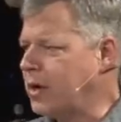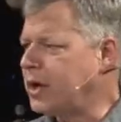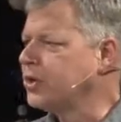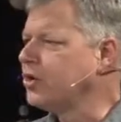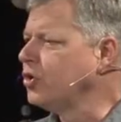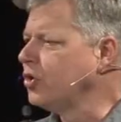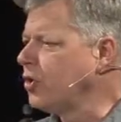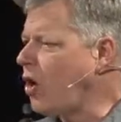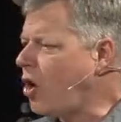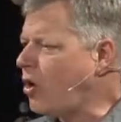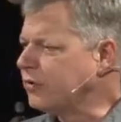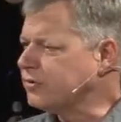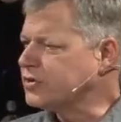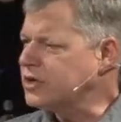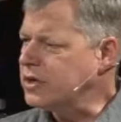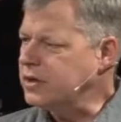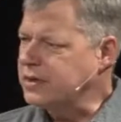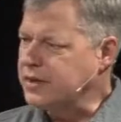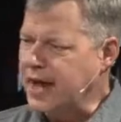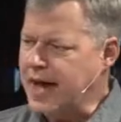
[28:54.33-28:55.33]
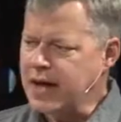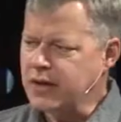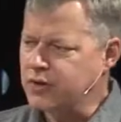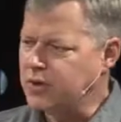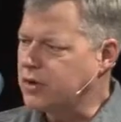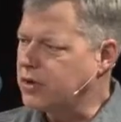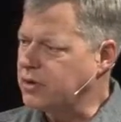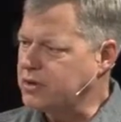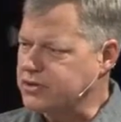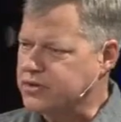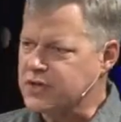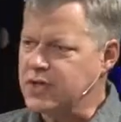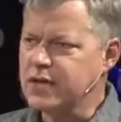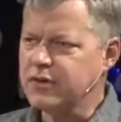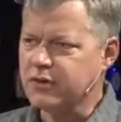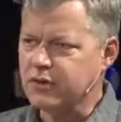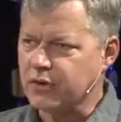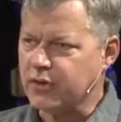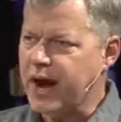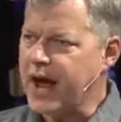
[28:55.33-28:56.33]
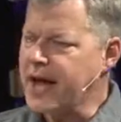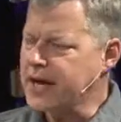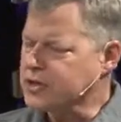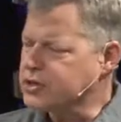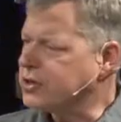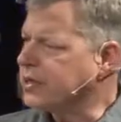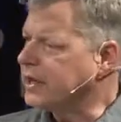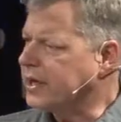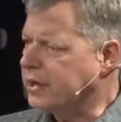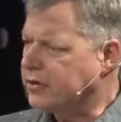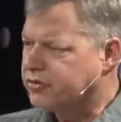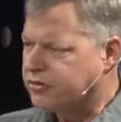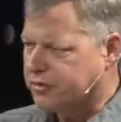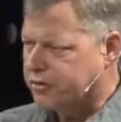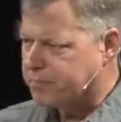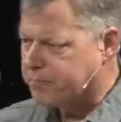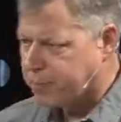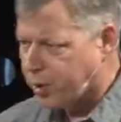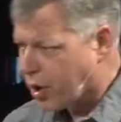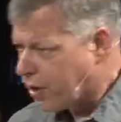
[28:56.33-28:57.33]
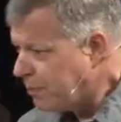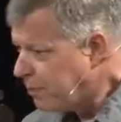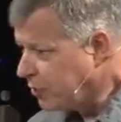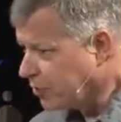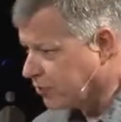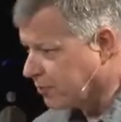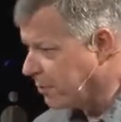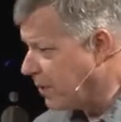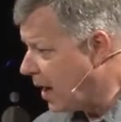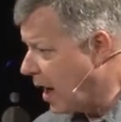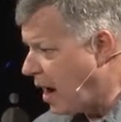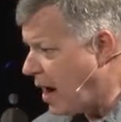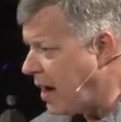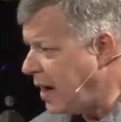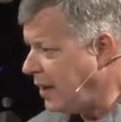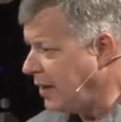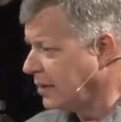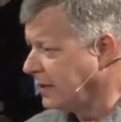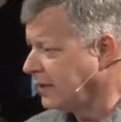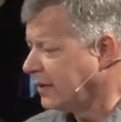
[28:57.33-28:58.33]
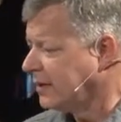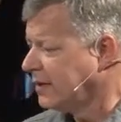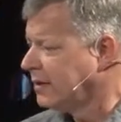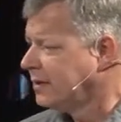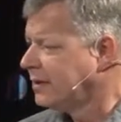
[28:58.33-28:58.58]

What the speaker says: you, all of a sudden now, you're going to see there actually is some purpose behind